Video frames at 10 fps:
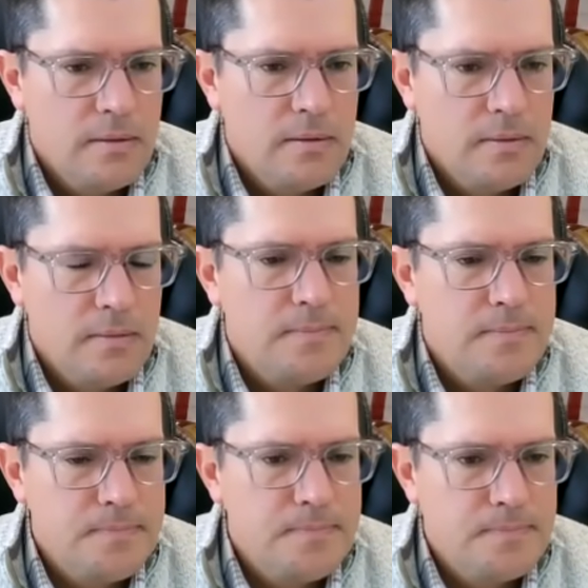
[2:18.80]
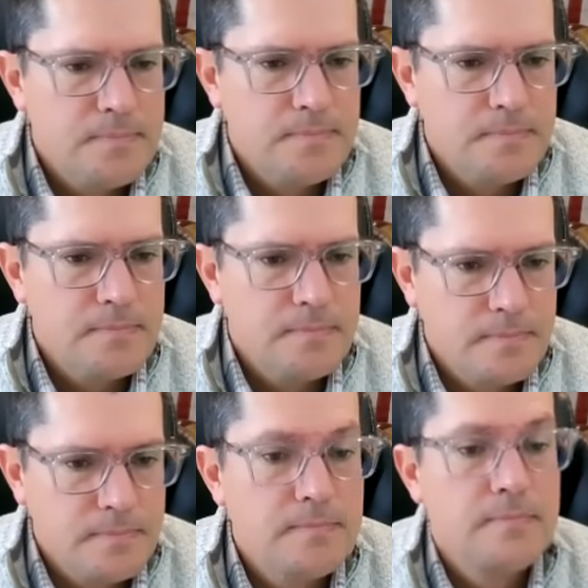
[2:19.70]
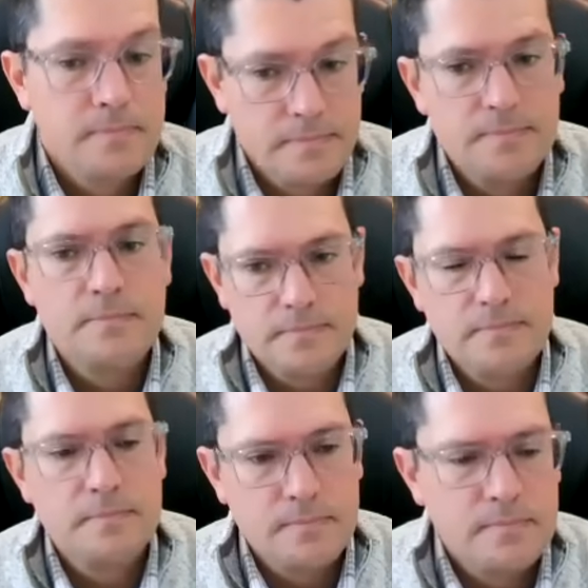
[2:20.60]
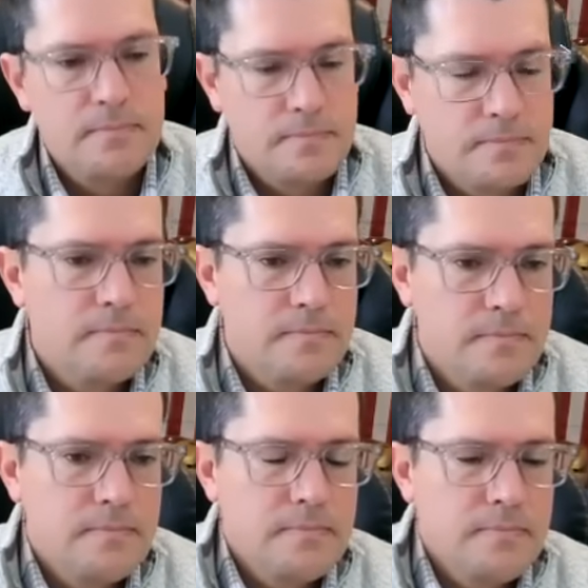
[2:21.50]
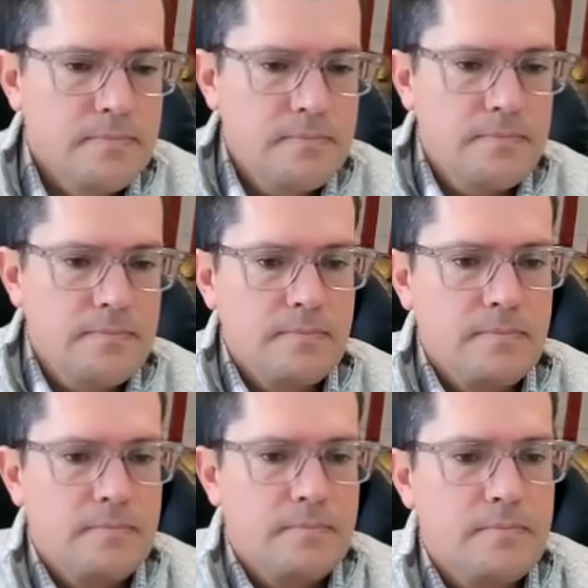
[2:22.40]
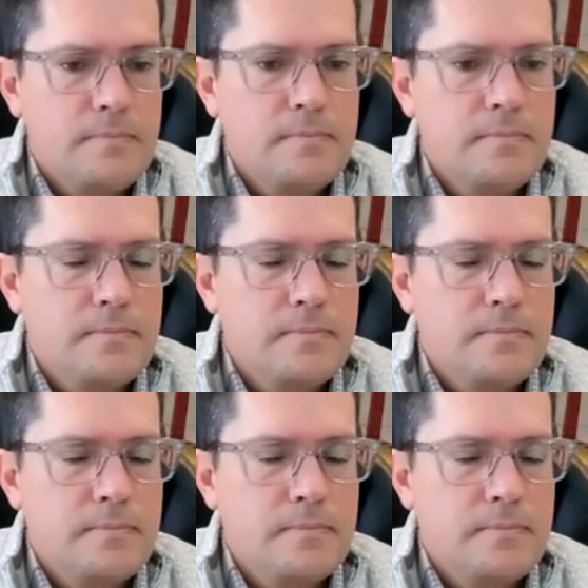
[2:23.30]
This person isn't speaking.